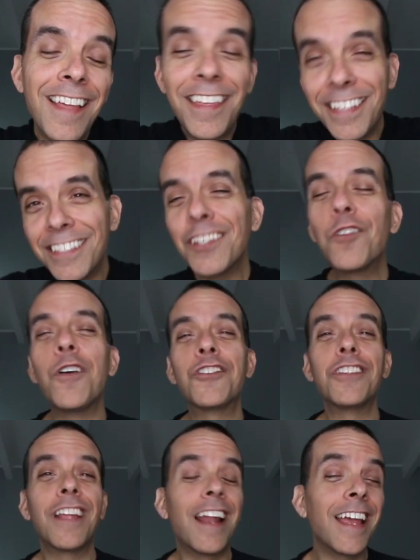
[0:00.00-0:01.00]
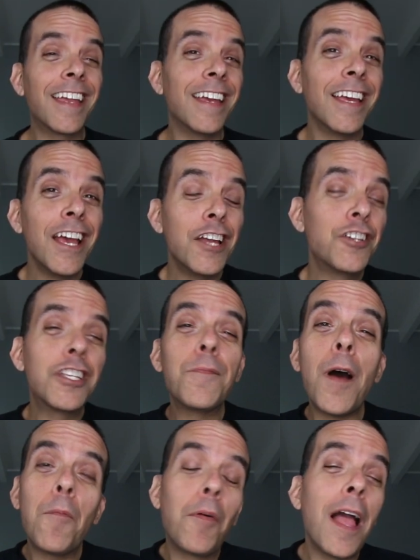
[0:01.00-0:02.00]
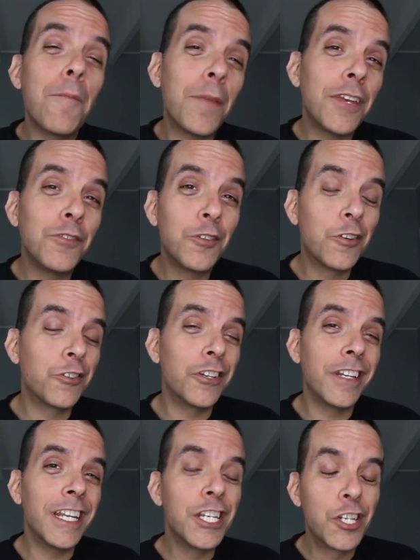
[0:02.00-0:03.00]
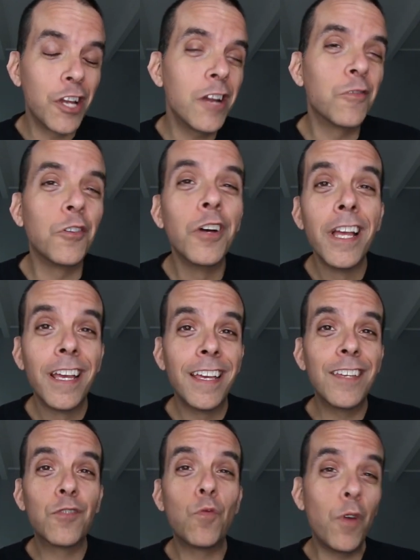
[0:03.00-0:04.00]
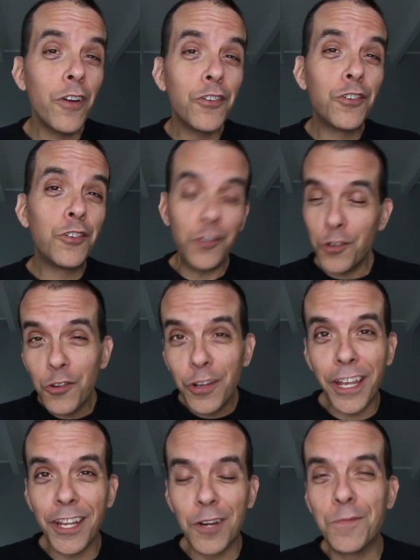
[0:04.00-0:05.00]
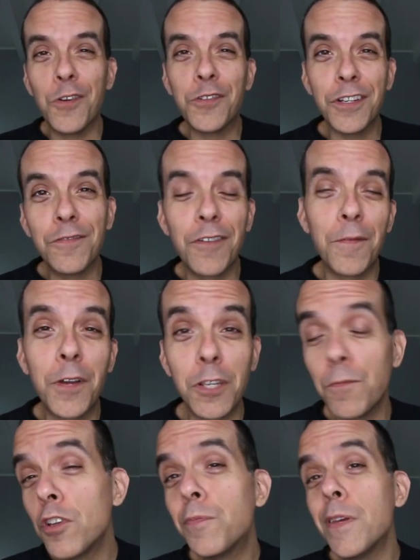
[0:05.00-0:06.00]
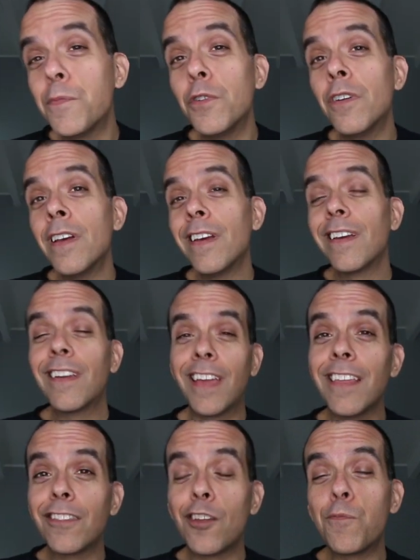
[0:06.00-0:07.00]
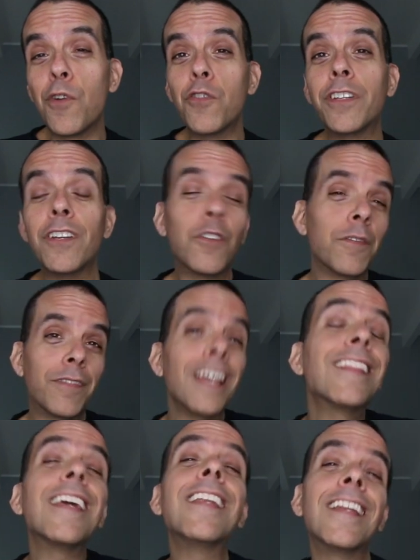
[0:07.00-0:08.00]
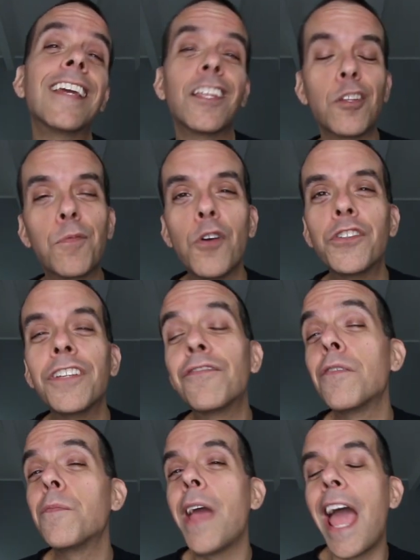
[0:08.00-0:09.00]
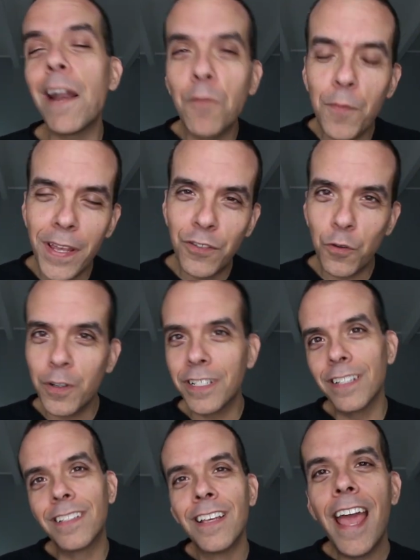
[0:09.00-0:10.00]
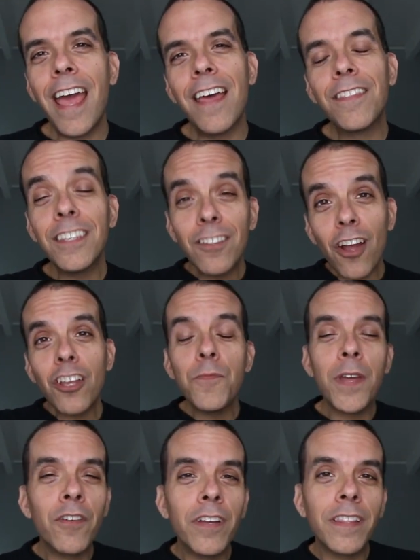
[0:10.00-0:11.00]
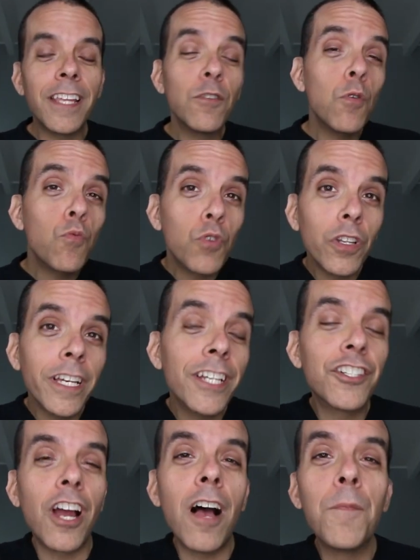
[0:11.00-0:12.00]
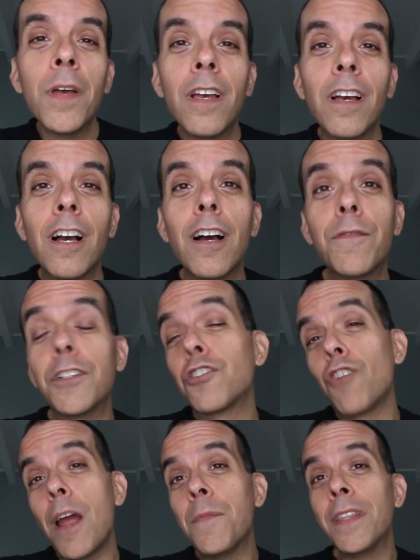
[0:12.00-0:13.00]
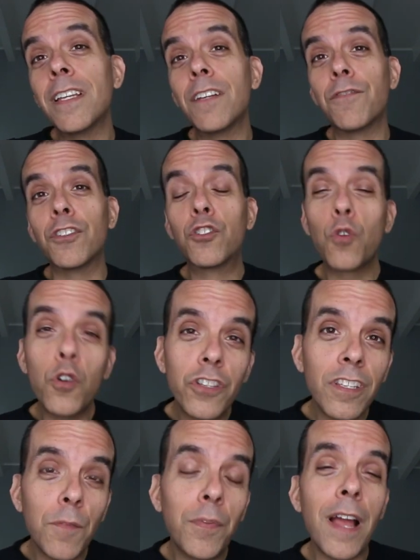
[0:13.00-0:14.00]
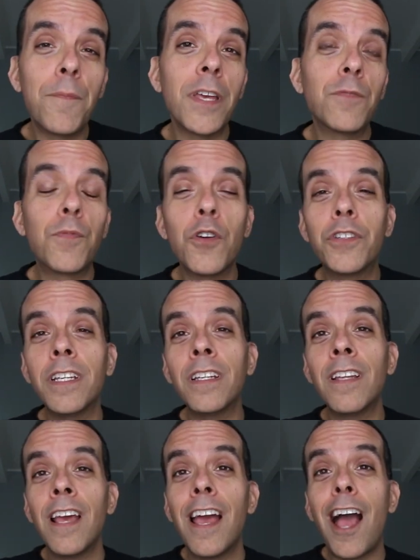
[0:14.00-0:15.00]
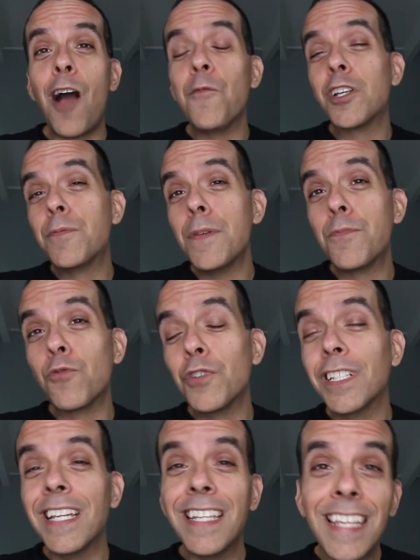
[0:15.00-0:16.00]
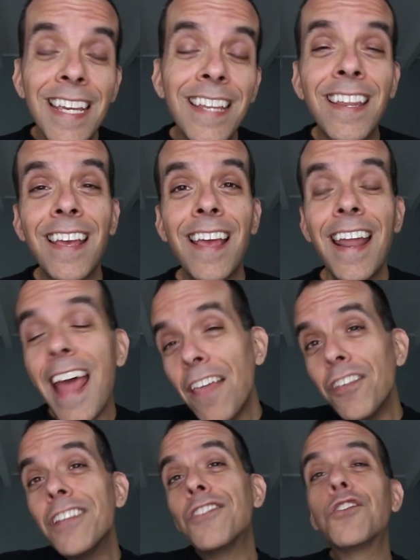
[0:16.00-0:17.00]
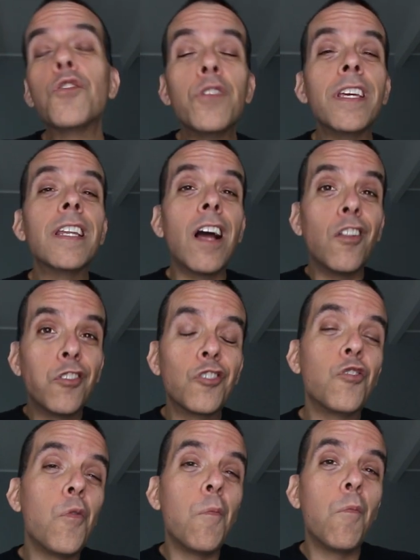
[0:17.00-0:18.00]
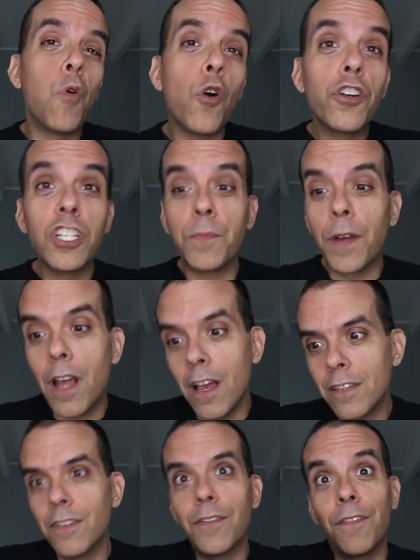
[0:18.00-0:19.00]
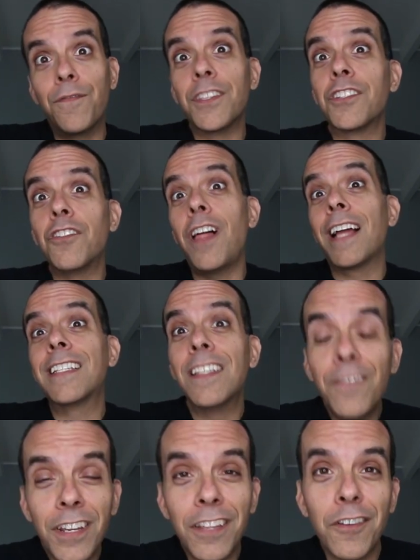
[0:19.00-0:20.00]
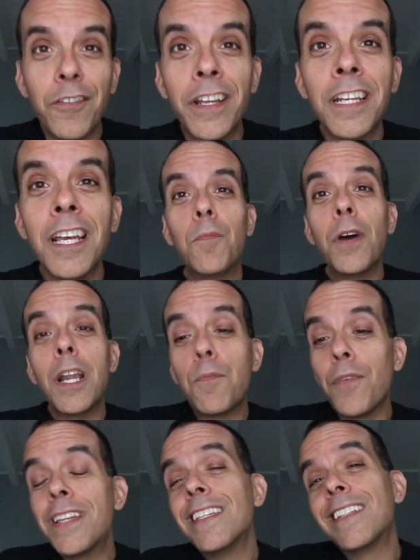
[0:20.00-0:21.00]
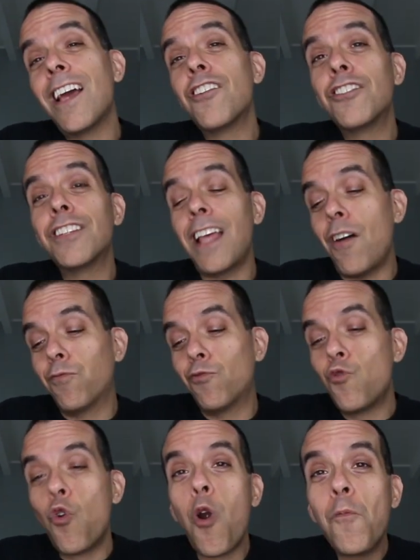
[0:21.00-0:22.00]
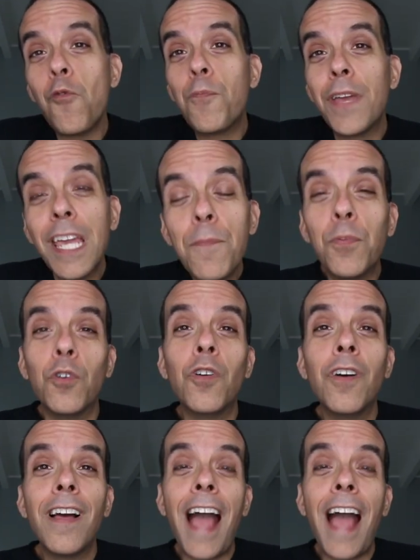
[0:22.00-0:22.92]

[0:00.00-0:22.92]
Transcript: this is a question that I get just about plant-based nutrition in general is where do you get your protein from? Because most people get their protein or think they need to get their protein from animal-based sources. And this documentary, they do a really good job of describing the different sources of plant-based protein, how much people really need, and athletes do need a little more just because of the physical activity they're in, but it breaks it down to just how normal people